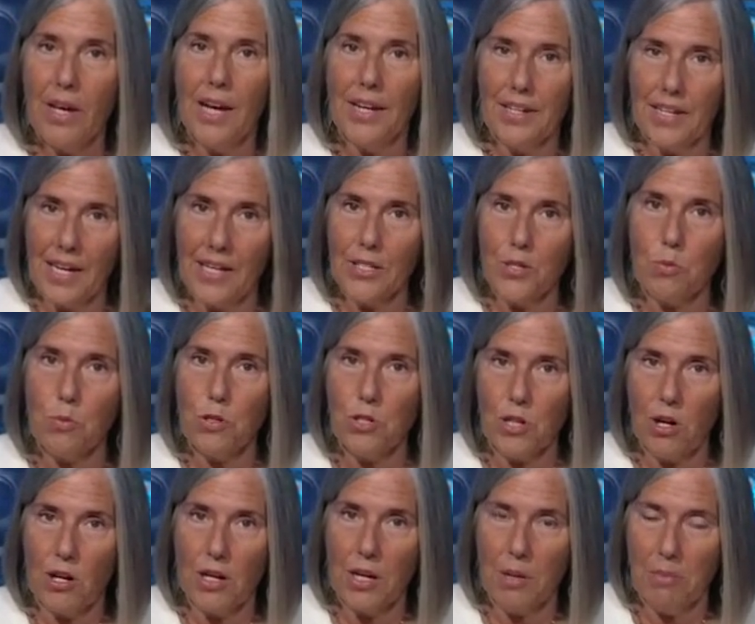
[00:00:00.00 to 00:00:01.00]
and yes, we're
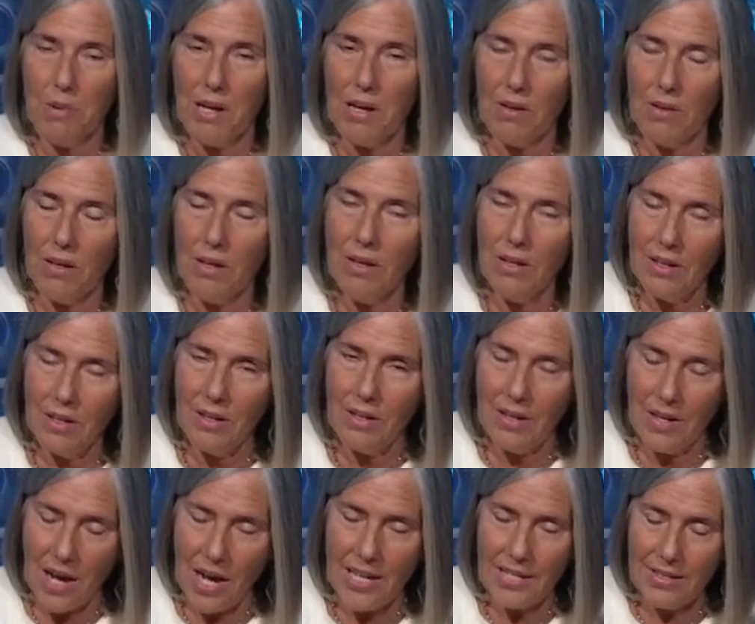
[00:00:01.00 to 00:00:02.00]
talking about
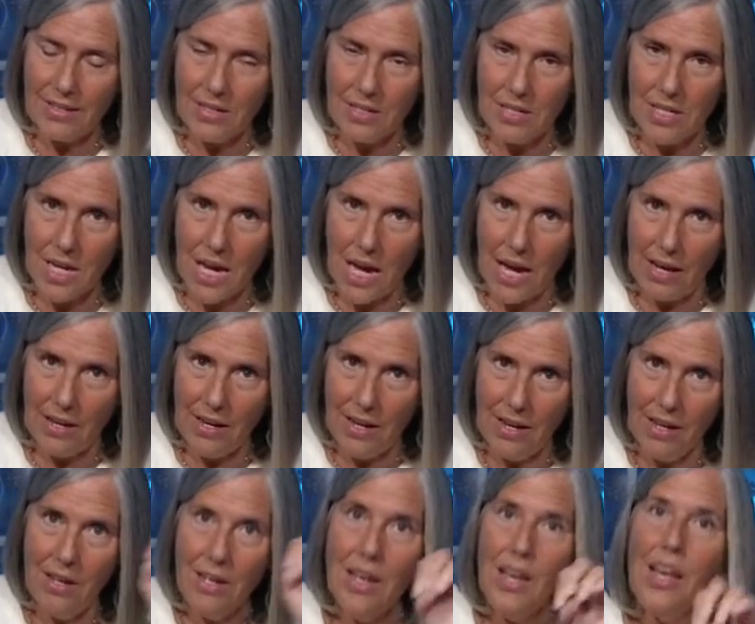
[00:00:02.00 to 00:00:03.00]
not
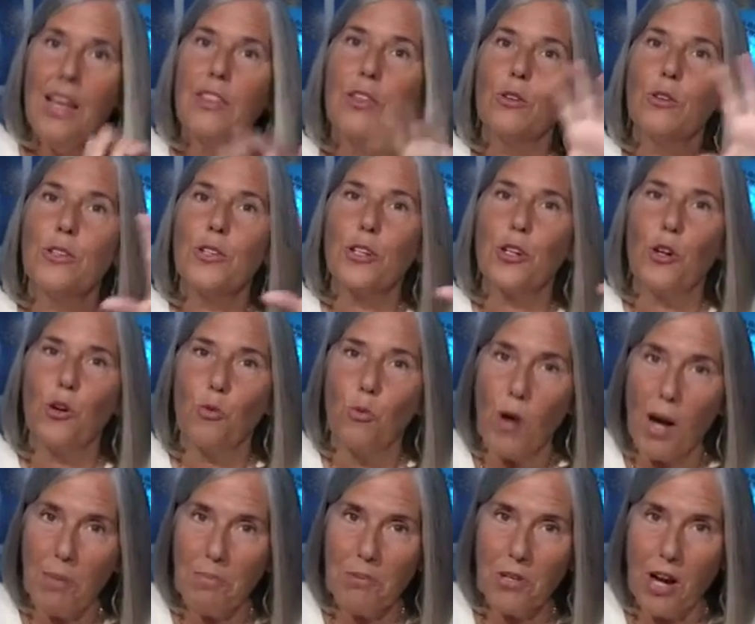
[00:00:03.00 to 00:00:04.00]
today. There's a
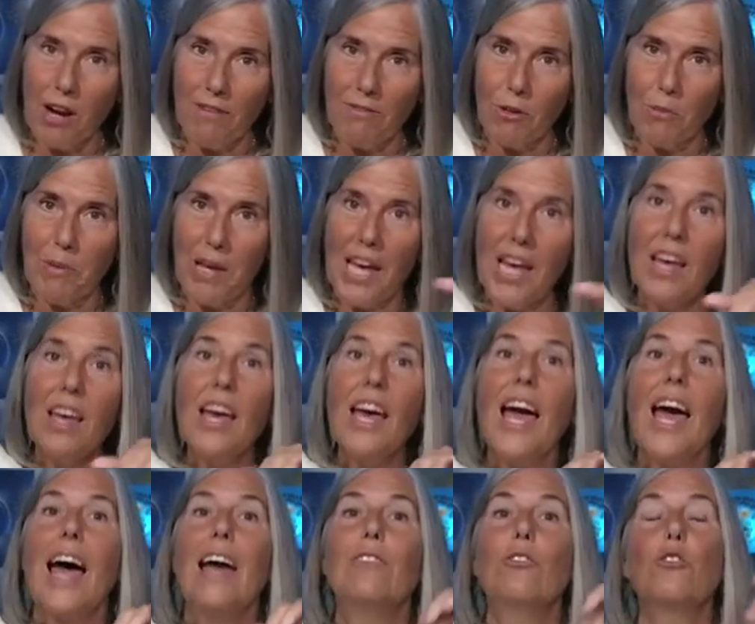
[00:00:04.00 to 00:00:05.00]
corrupt government,
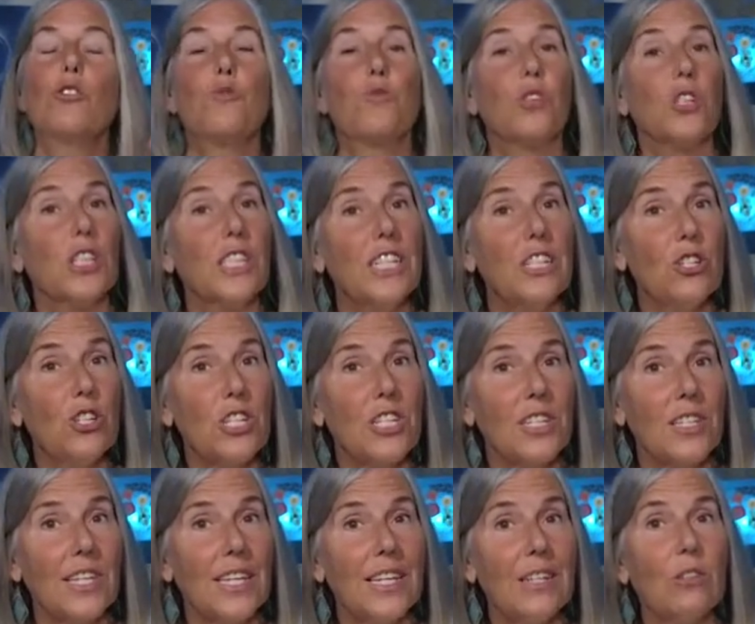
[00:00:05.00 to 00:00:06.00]
and there's
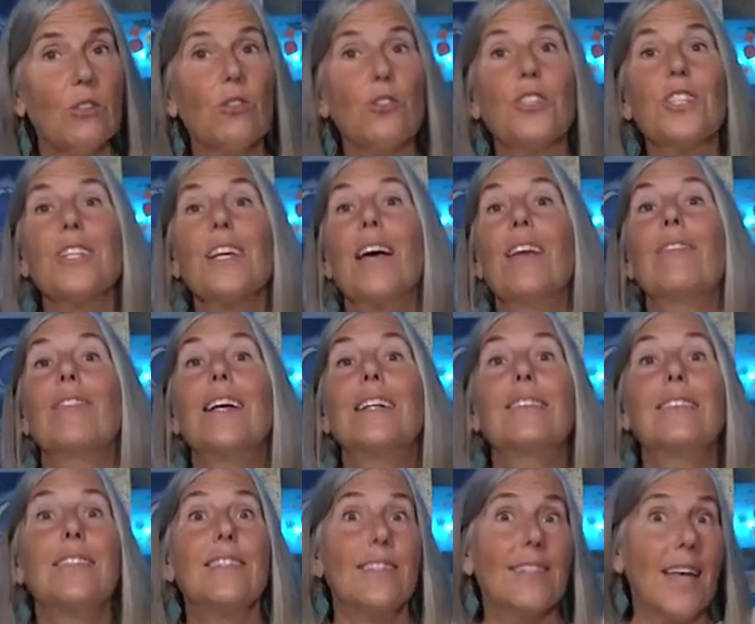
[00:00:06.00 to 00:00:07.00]
religious leaders
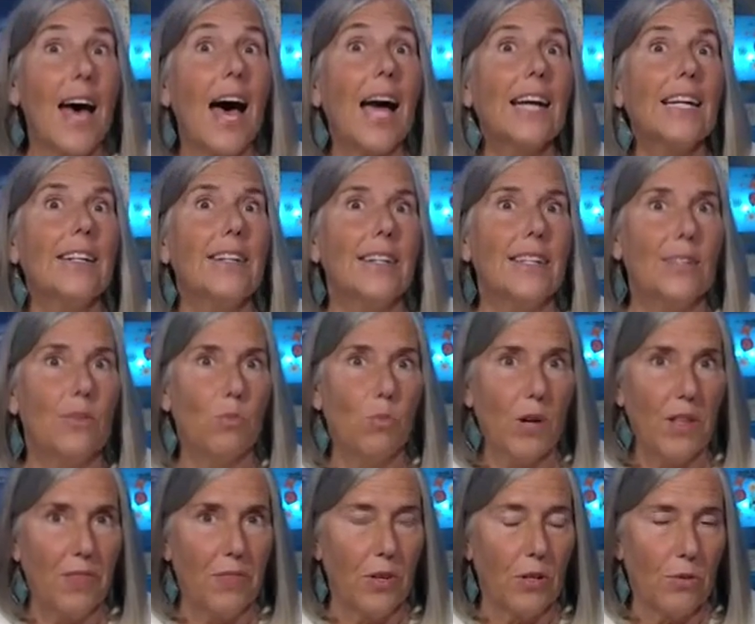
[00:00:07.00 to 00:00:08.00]
that sided
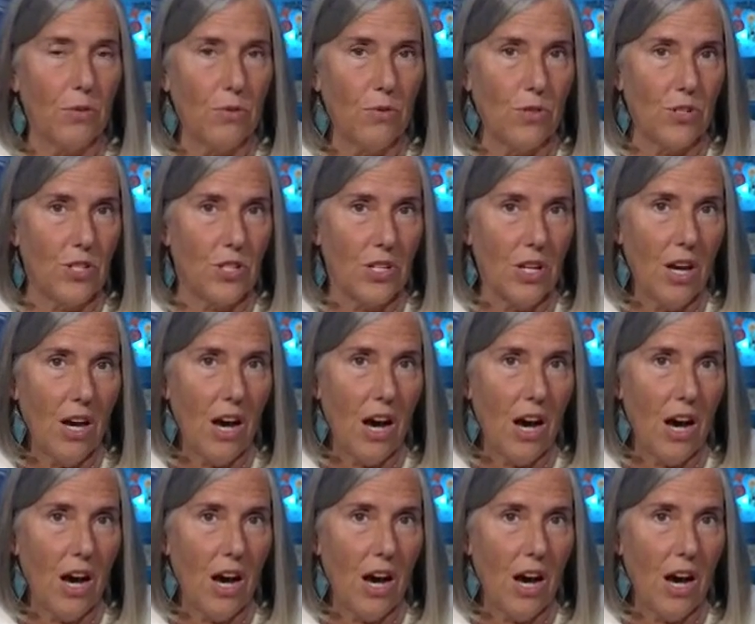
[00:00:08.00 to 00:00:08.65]
with those